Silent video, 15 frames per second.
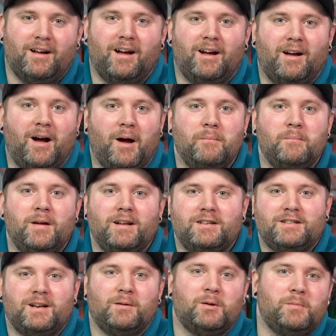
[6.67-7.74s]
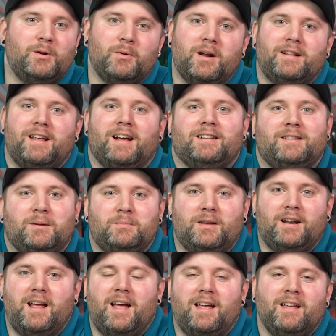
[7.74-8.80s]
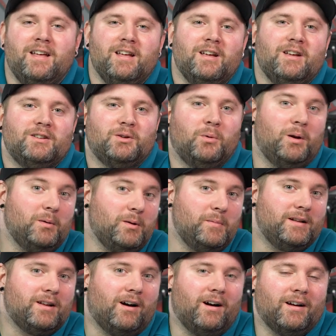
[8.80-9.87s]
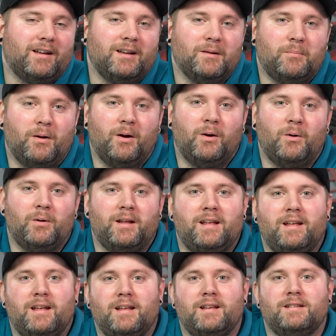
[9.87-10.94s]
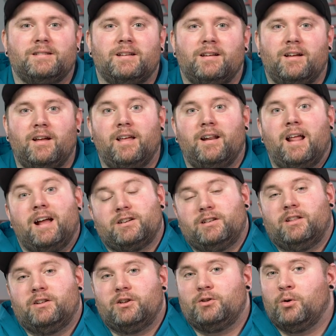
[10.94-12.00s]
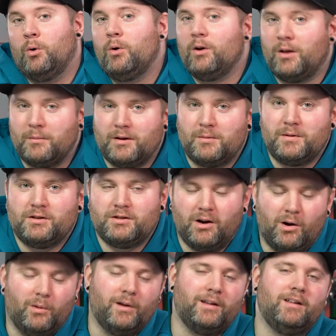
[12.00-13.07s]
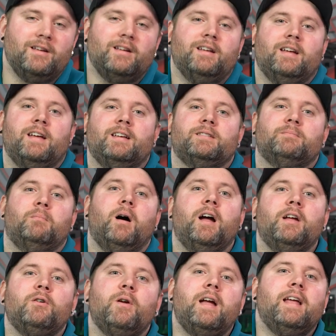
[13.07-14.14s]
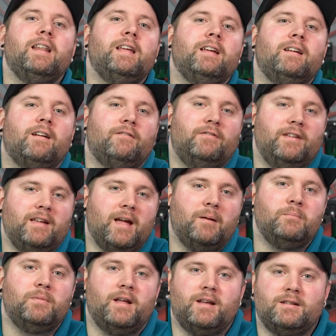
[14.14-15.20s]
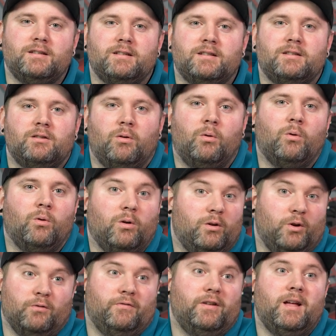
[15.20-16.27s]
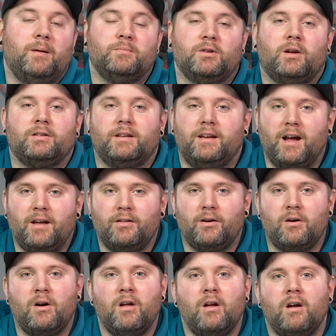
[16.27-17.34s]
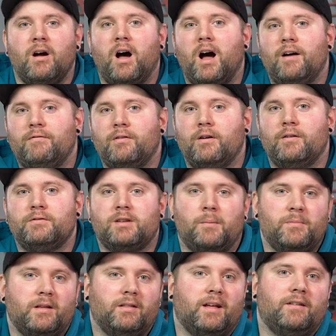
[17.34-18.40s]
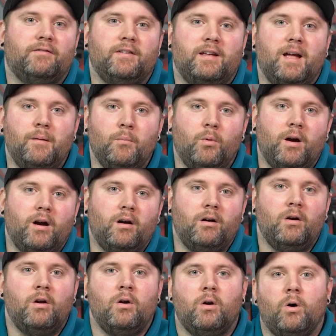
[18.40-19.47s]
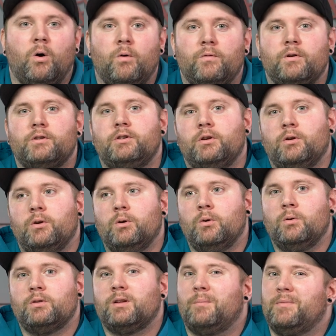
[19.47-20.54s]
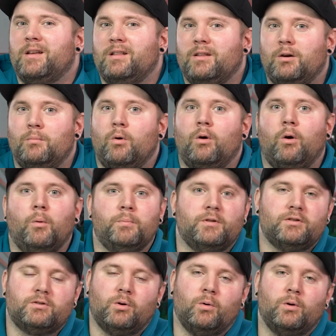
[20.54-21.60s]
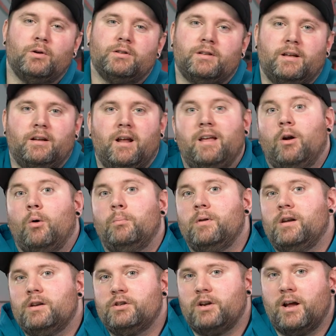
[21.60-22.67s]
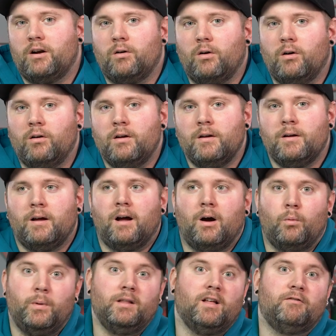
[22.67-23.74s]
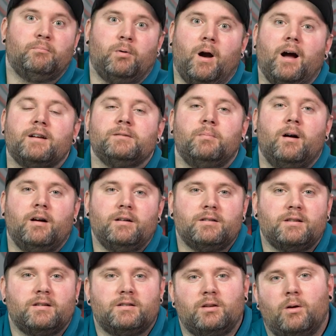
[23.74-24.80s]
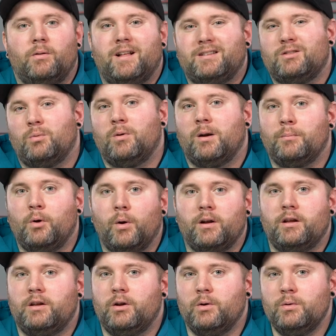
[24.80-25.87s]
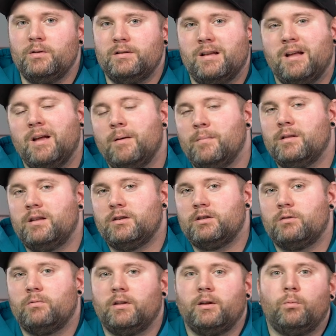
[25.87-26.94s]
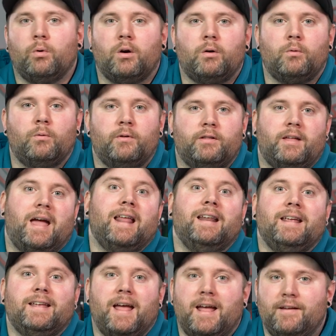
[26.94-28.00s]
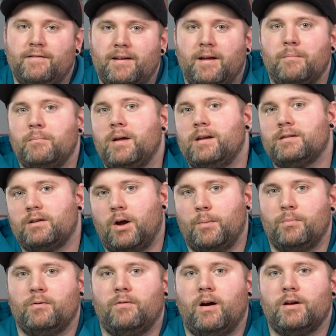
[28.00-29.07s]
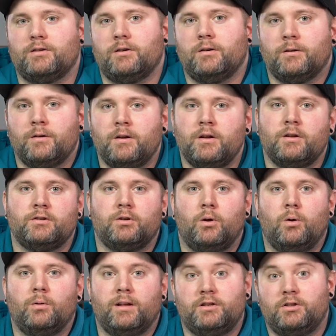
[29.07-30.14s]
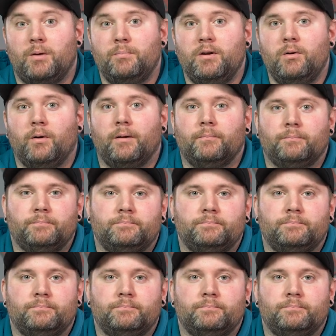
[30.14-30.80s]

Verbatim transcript: Uh, I'm Mitch, and I'm gonna be doing a tech tip today. So what I'm gonna be talking about is, and actually the tutorial I'm gonna be showing, is migrating V M disks, or your V Ms altogether, off of something like VMware over to something a little more open source and, and open in general. Uh, we love Proxmox, so that's the one I'm going to use, but this should really work with any K V M-based hypervisor. So let's jump into it.